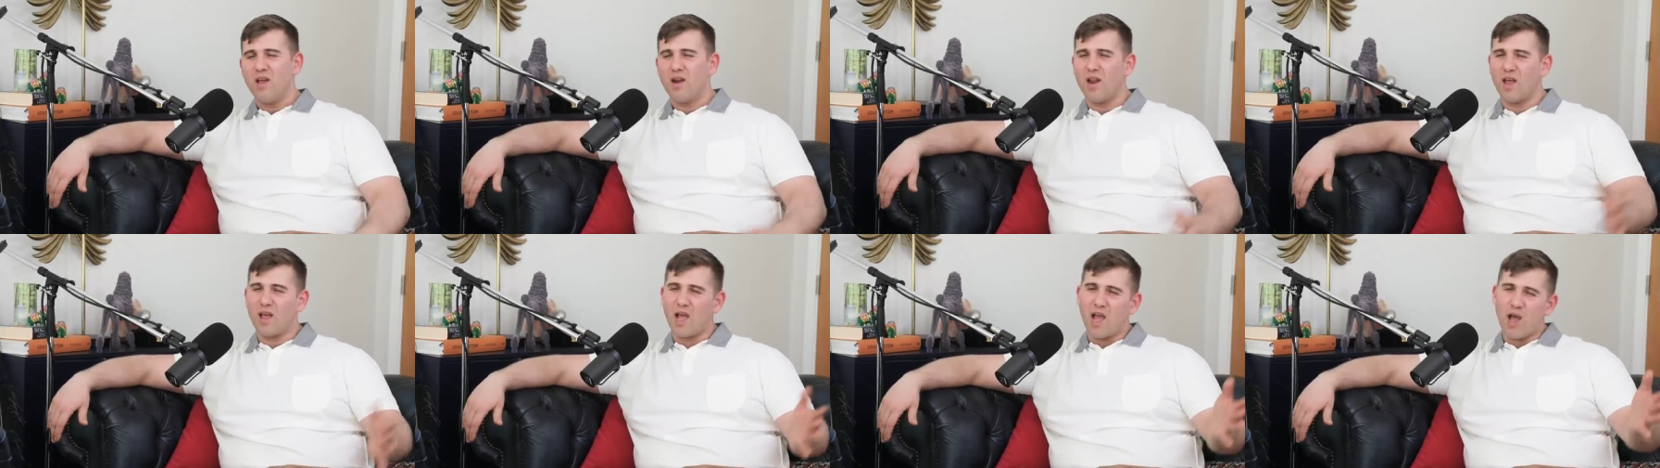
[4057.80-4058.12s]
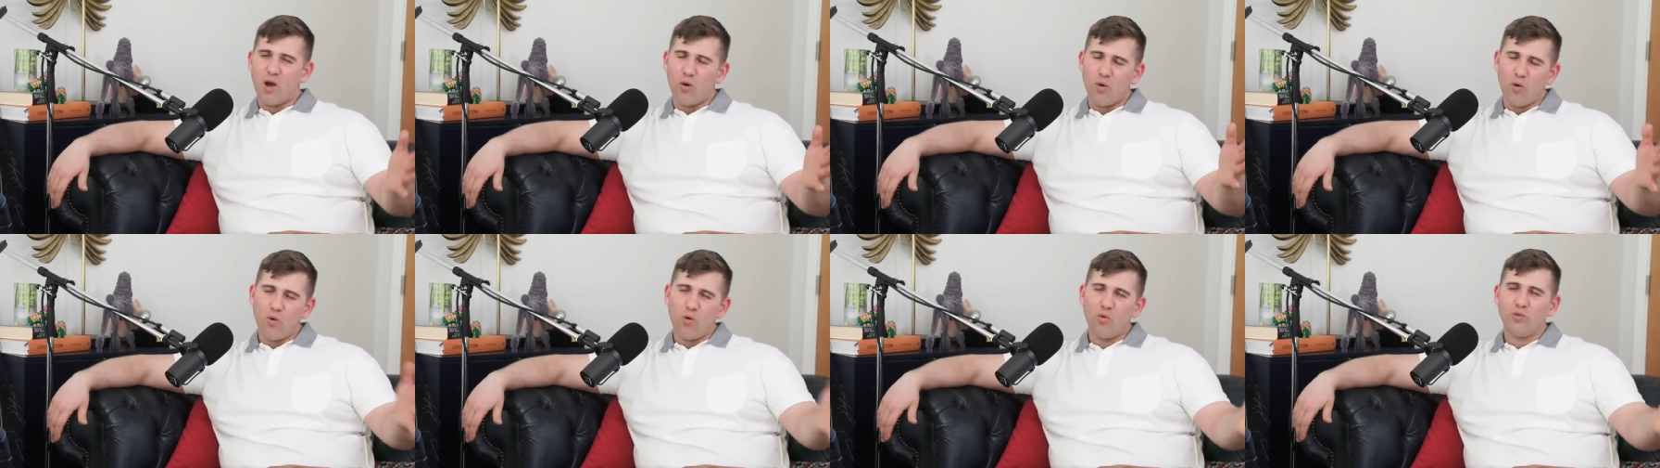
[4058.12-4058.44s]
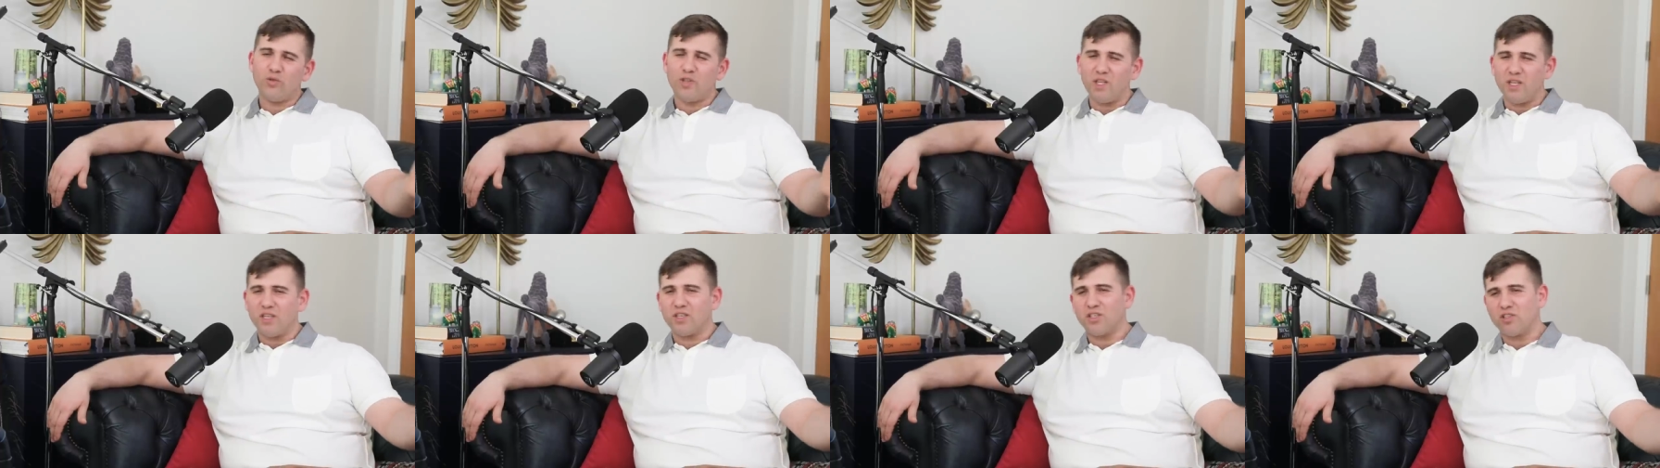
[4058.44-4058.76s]
Like,
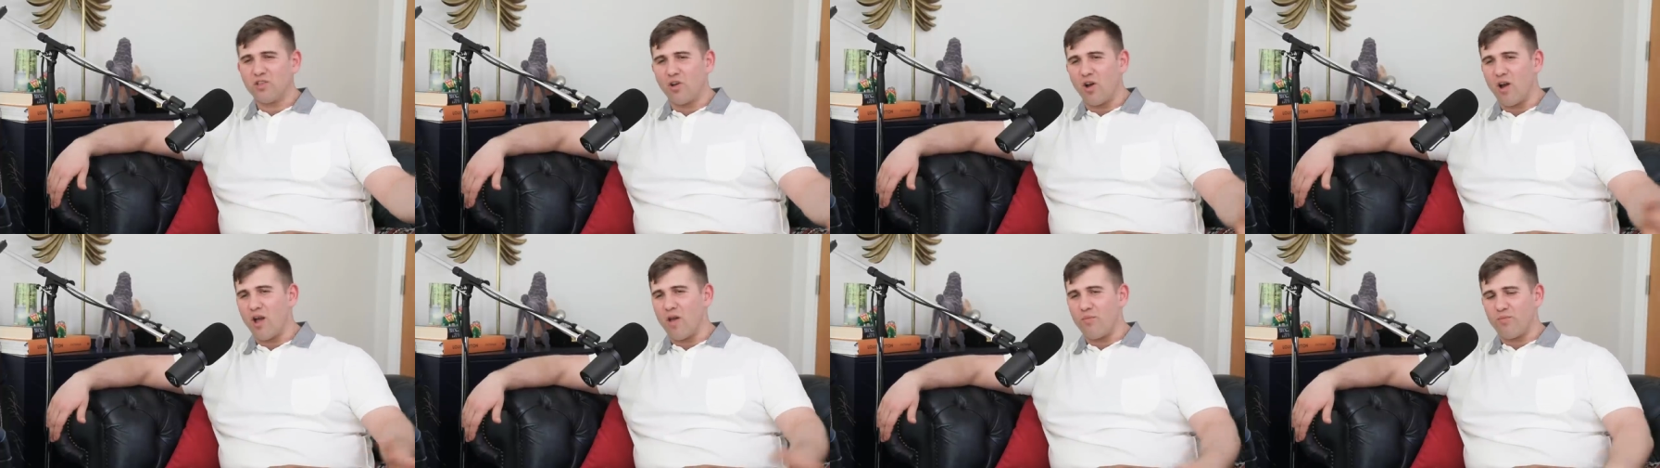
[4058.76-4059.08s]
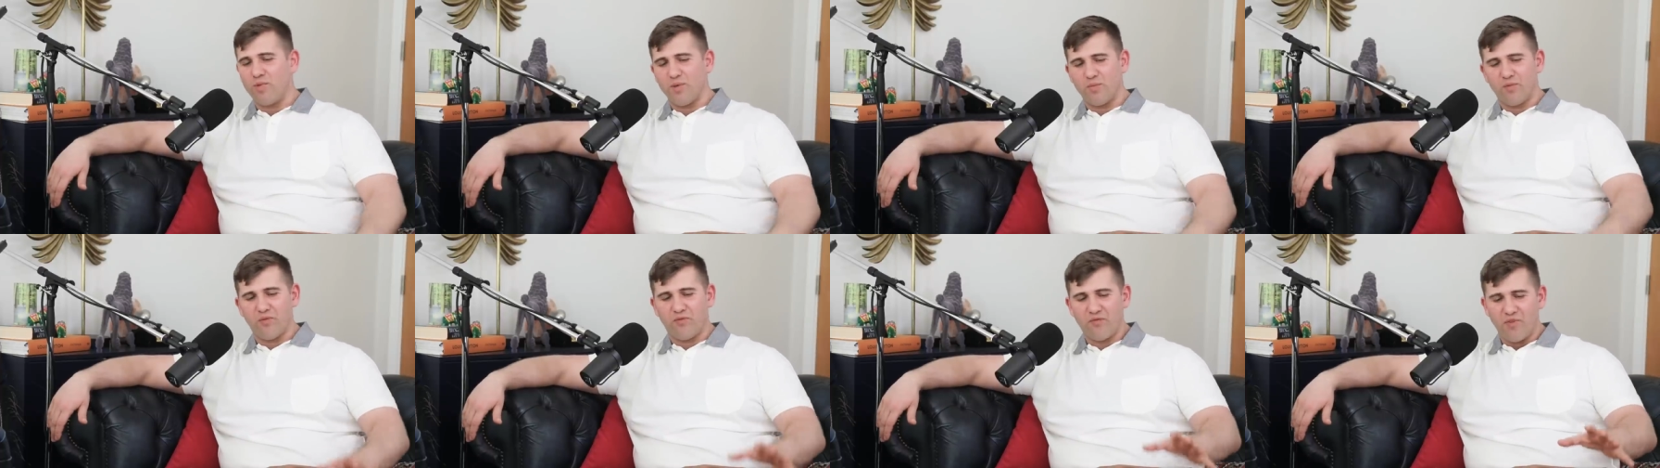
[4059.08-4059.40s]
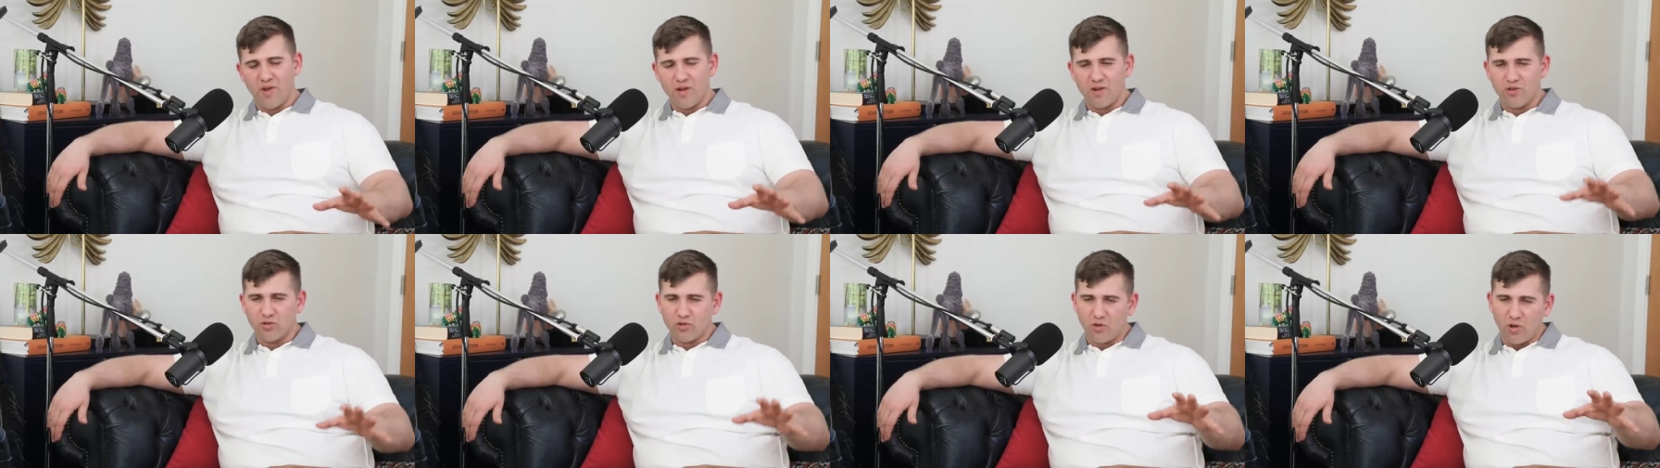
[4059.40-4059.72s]
all this time, people
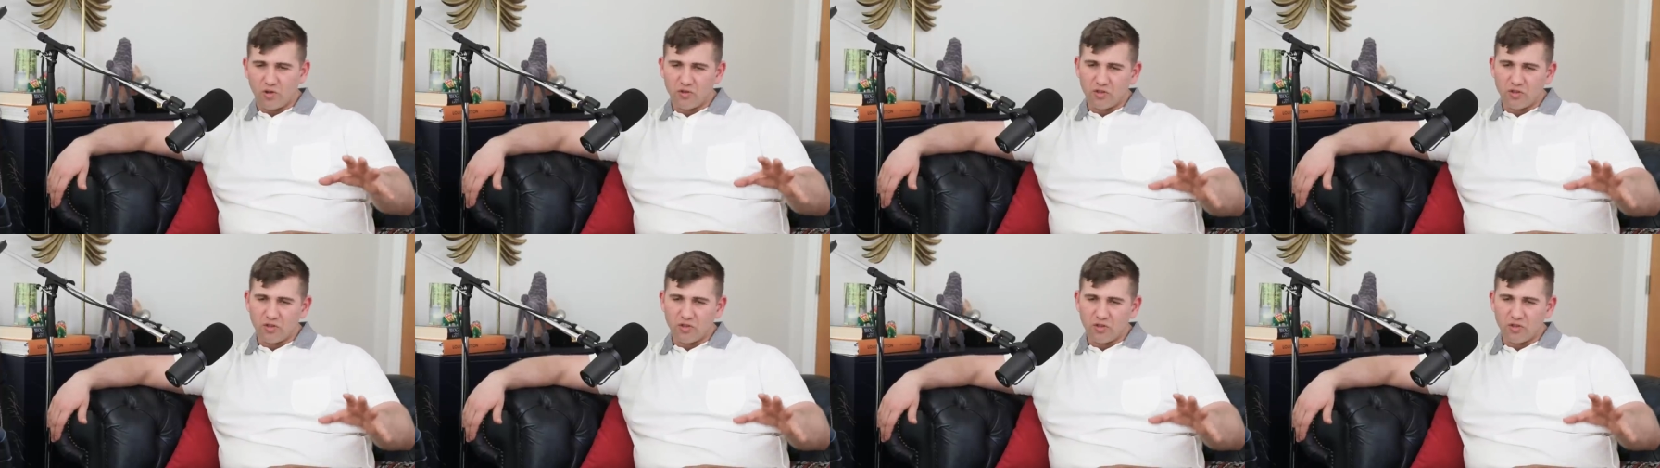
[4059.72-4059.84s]
failing to